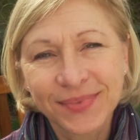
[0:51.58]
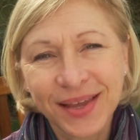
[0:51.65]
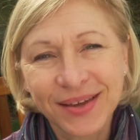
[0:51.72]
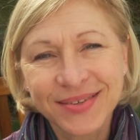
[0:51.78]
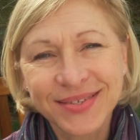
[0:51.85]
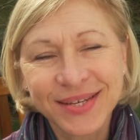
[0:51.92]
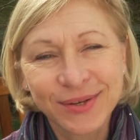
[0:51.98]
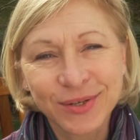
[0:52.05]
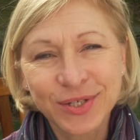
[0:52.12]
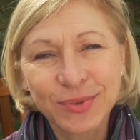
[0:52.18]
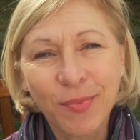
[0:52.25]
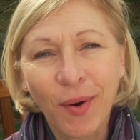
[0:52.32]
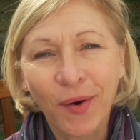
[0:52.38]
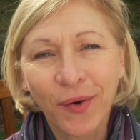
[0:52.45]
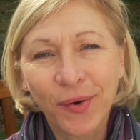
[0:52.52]
I'll see you
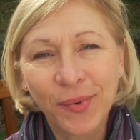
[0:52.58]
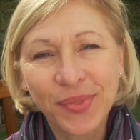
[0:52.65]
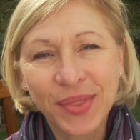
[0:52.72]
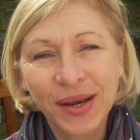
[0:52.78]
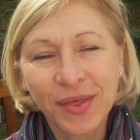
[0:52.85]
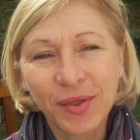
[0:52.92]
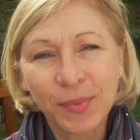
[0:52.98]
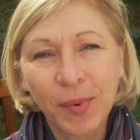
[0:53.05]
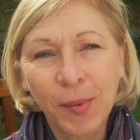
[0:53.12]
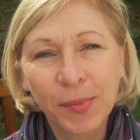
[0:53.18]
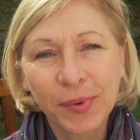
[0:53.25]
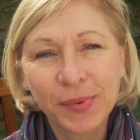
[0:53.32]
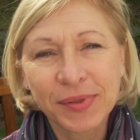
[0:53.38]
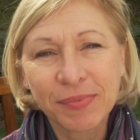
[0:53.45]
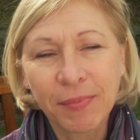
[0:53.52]
tomorrow with another
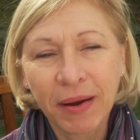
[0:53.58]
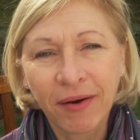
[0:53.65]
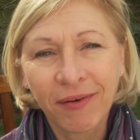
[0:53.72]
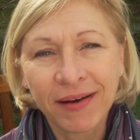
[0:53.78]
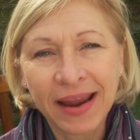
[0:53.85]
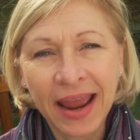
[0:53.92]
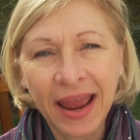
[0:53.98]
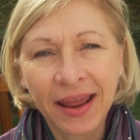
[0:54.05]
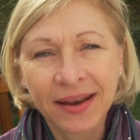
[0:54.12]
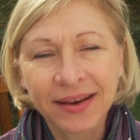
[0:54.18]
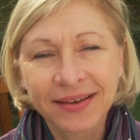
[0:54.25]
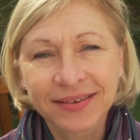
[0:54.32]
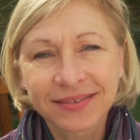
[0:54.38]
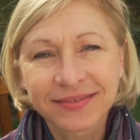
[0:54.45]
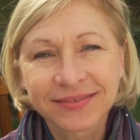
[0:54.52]
moment with Maryann.
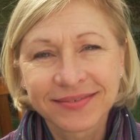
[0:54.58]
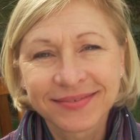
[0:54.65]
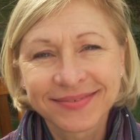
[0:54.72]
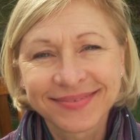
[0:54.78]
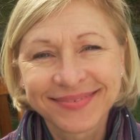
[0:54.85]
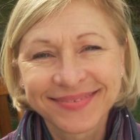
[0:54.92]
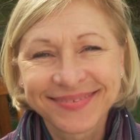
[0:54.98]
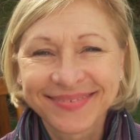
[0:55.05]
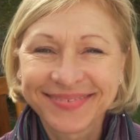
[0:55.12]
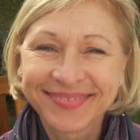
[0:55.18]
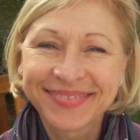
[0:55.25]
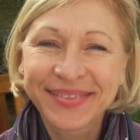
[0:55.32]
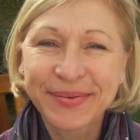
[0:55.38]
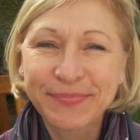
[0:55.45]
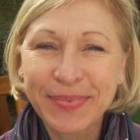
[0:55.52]

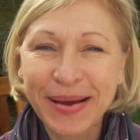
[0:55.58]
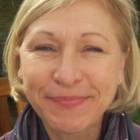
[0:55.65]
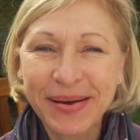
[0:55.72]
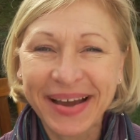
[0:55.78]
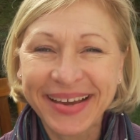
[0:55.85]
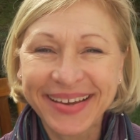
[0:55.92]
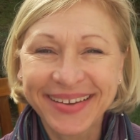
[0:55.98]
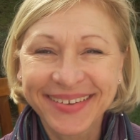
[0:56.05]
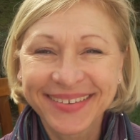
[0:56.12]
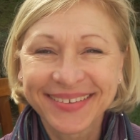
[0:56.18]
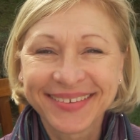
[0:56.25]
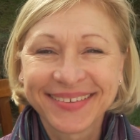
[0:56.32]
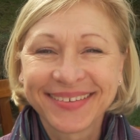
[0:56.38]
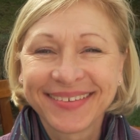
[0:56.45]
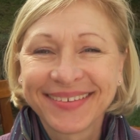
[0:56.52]
Bye
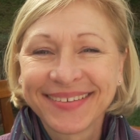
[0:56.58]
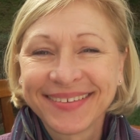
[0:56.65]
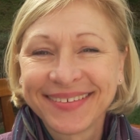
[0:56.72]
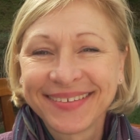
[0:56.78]
bye.